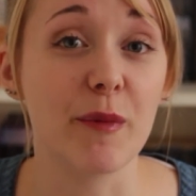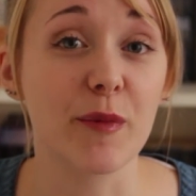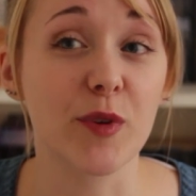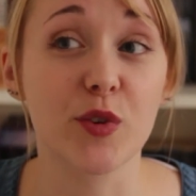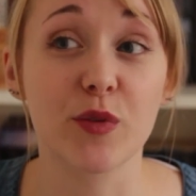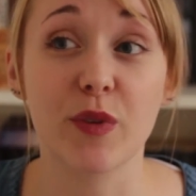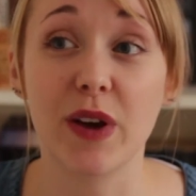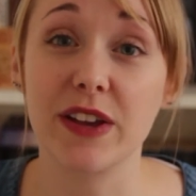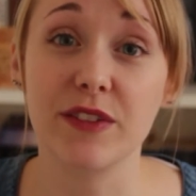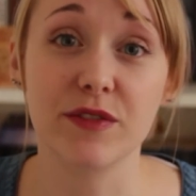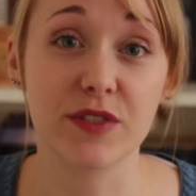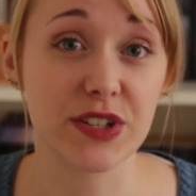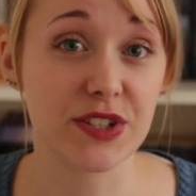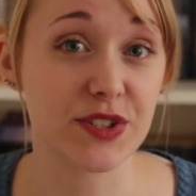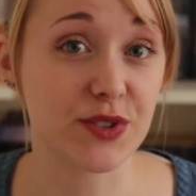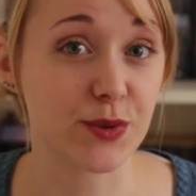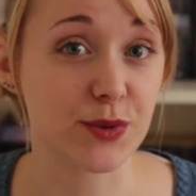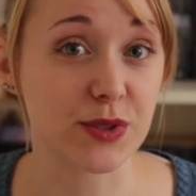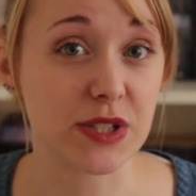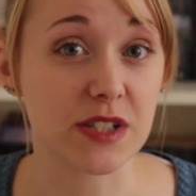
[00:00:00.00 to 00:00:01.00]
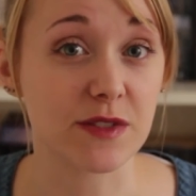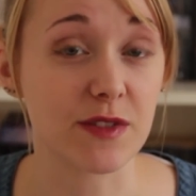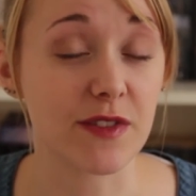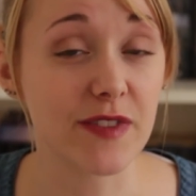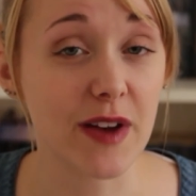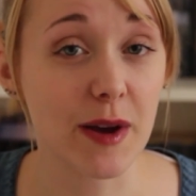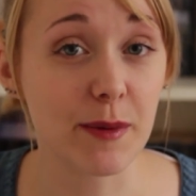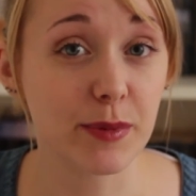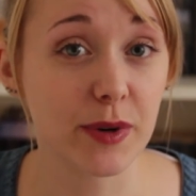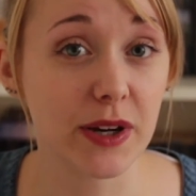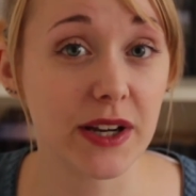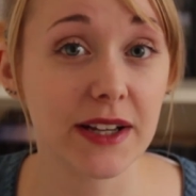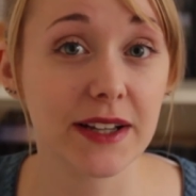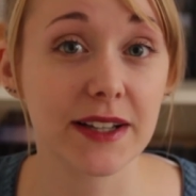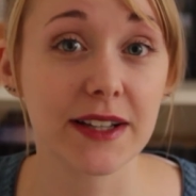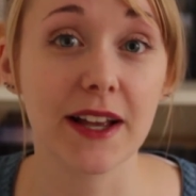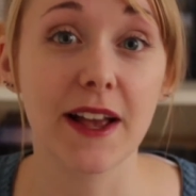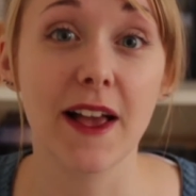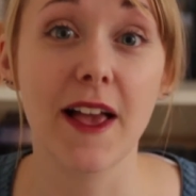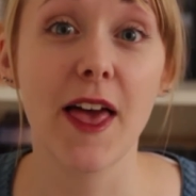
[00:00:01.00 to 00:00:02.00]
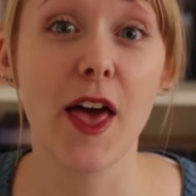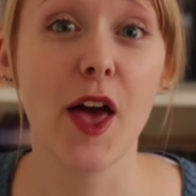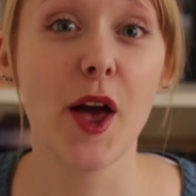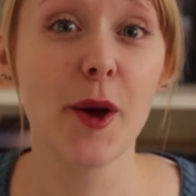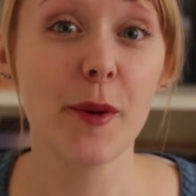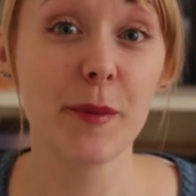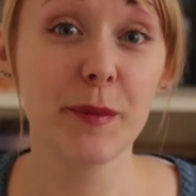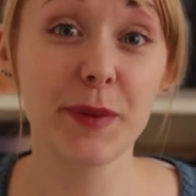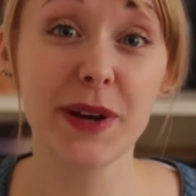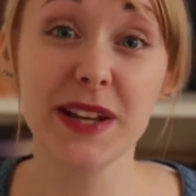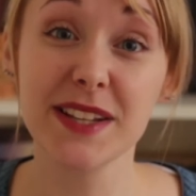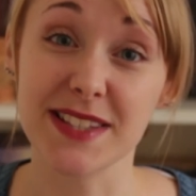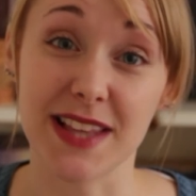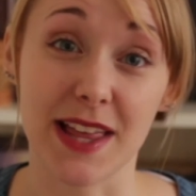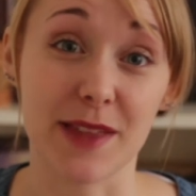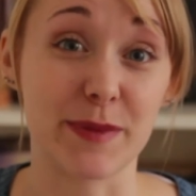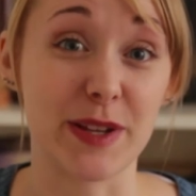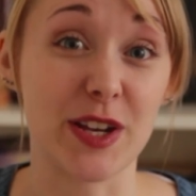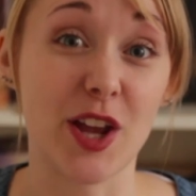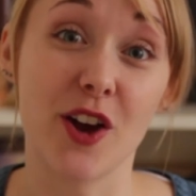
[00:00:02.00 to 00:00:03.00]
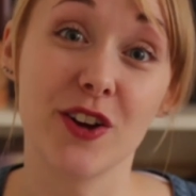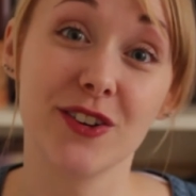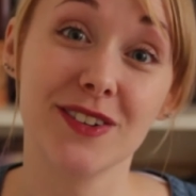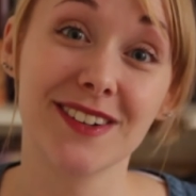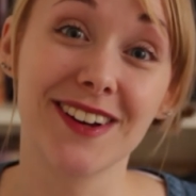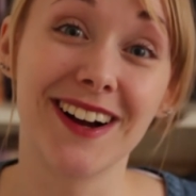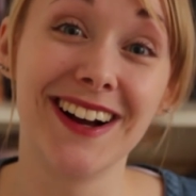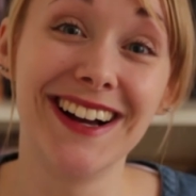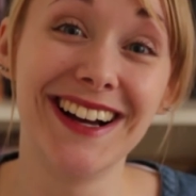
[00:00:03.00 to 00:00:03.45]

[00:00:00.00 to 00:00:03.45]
great resources for fabric, please let me know.